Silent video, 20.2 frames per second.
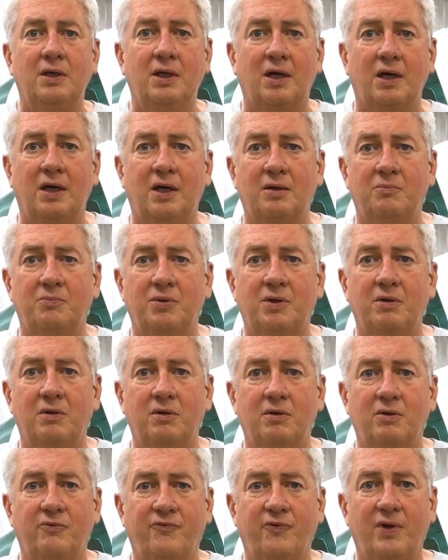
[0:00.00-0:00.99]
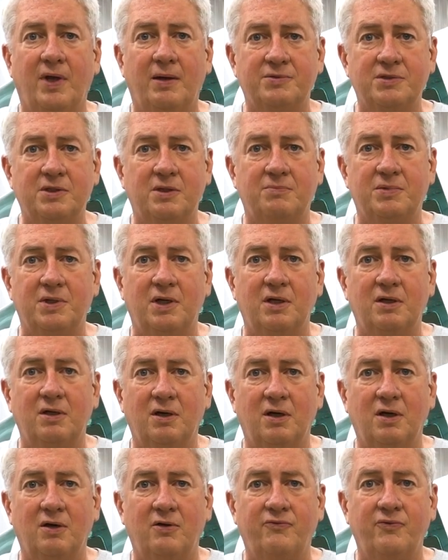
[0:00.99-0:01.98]
I computed a flaps-up
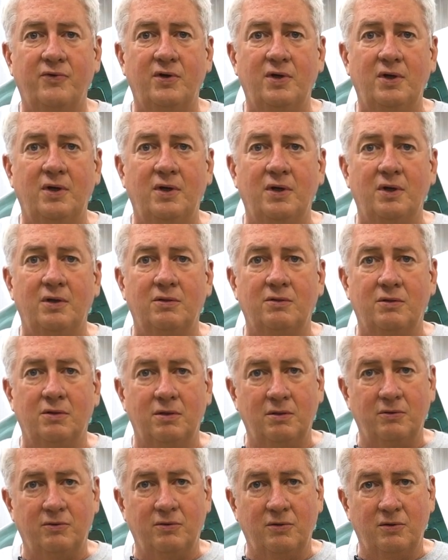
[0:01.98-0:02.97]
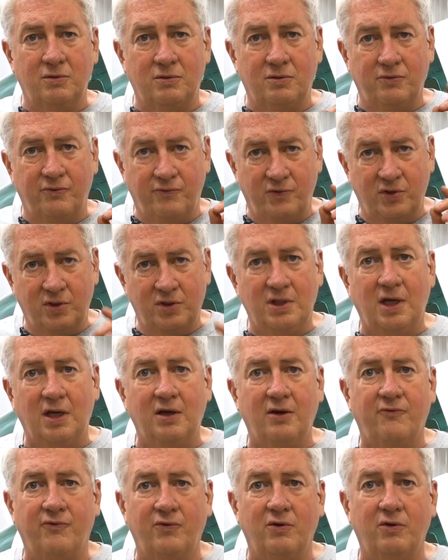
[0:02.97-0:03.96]
takeoff for the
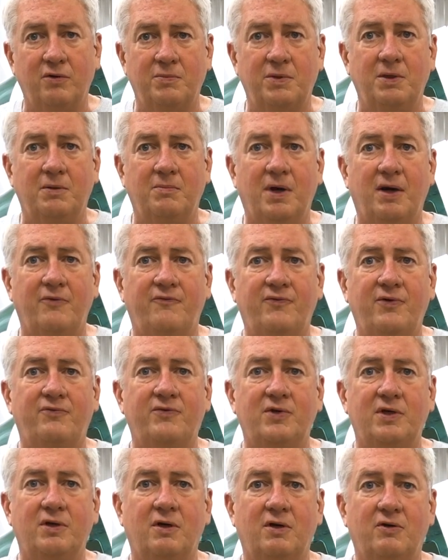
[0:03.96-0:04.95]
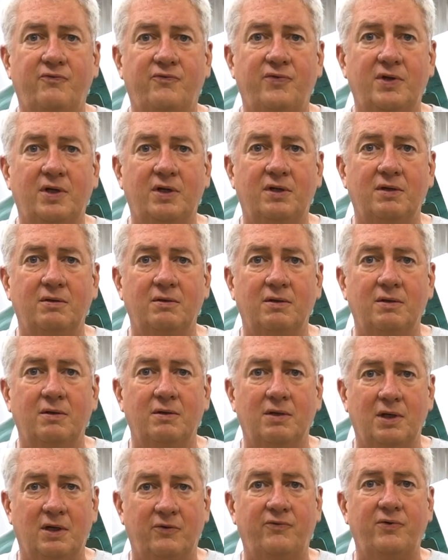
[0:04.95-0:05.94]
takeoff roll to be about 1,500 feet,
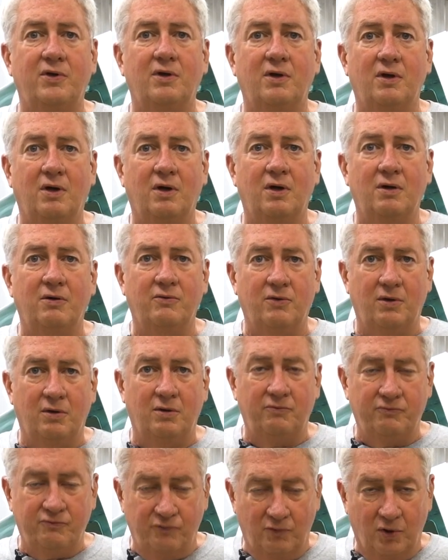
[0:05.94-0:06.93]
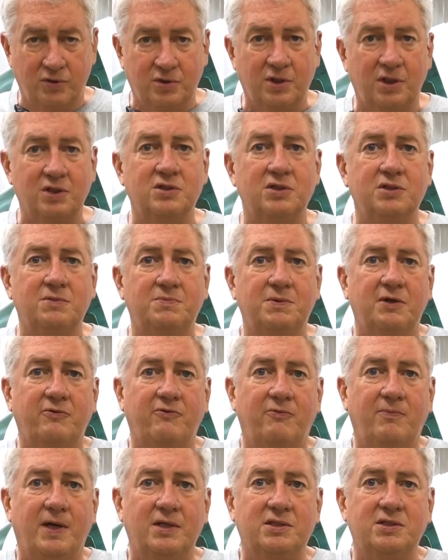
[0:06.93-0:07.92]
and a VR rotation speed
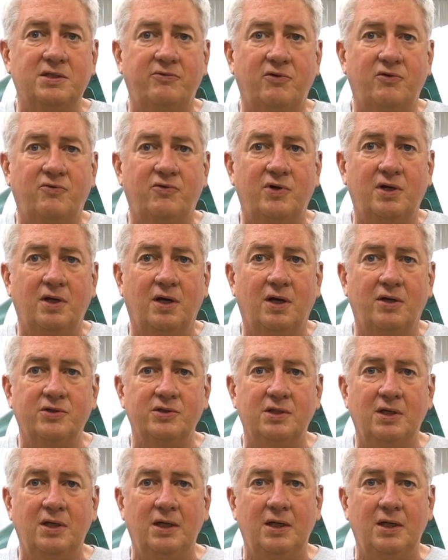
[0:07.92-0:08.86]
of about 73 knots.